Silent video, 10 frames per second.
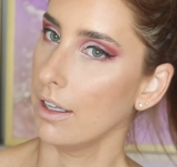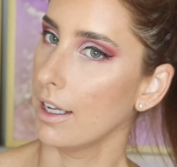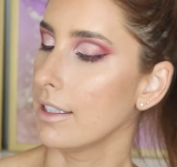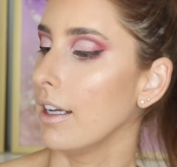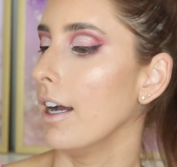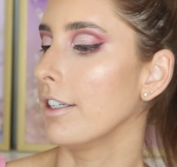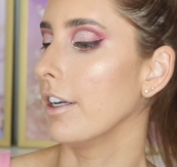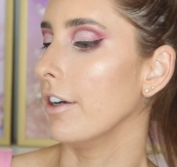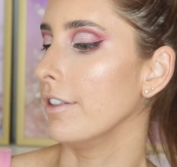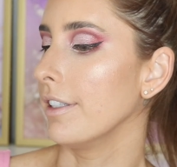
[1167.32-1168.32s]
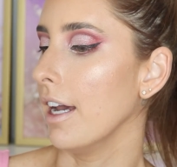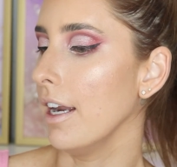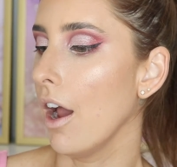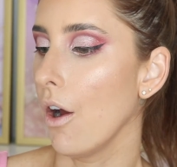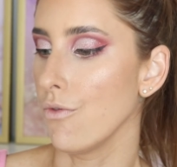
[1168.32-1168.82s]
That's the eyeshadow
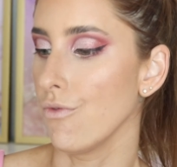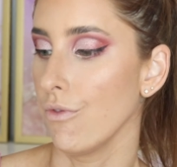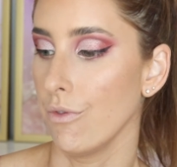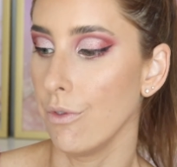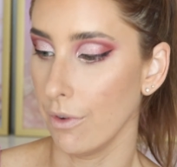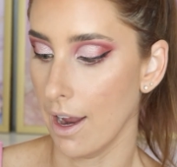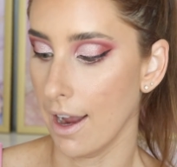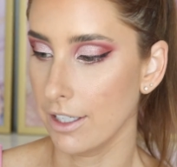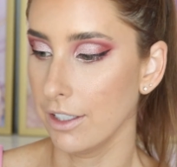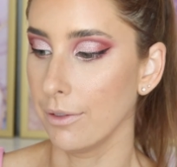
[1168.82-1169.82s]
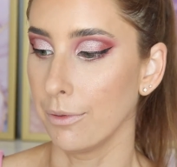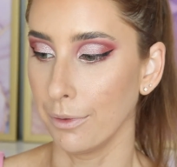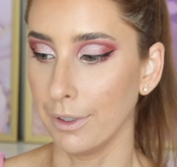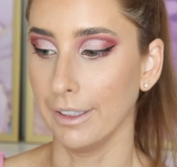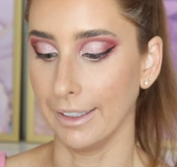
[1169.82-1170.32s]
done. I'm actually
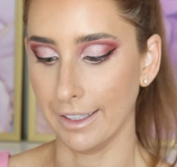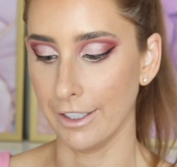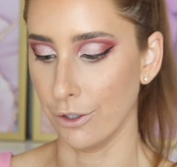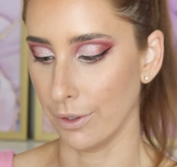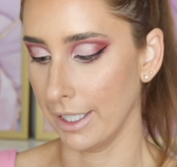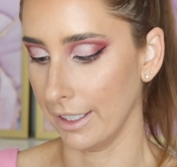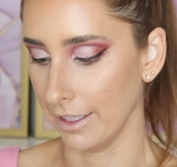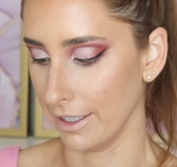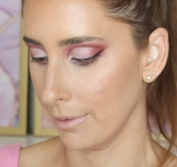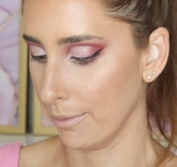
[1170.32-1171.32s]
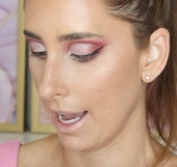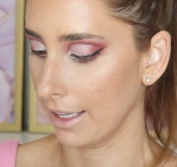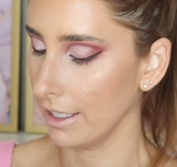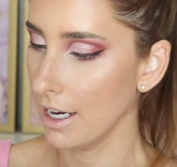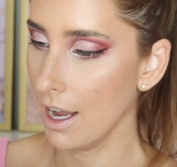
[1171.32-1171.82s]
really enjoying this palette.